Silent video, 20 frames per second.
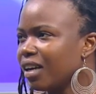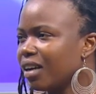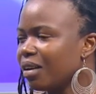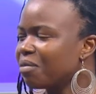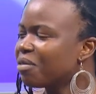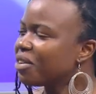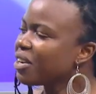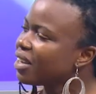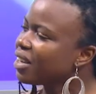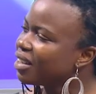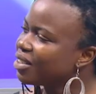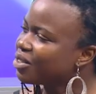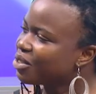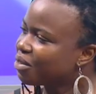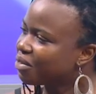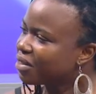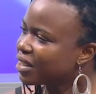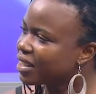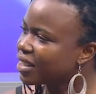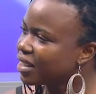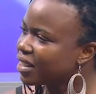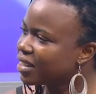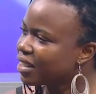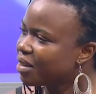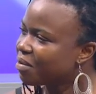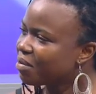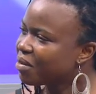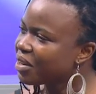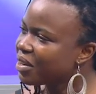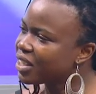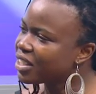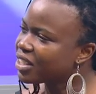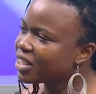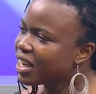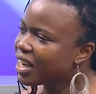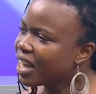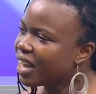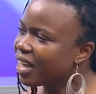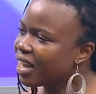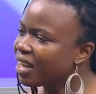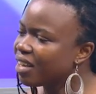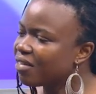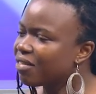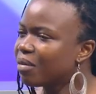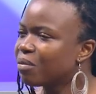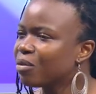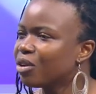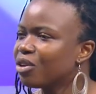I'm very introverted. I'm very yes. shy. If I'm yeah.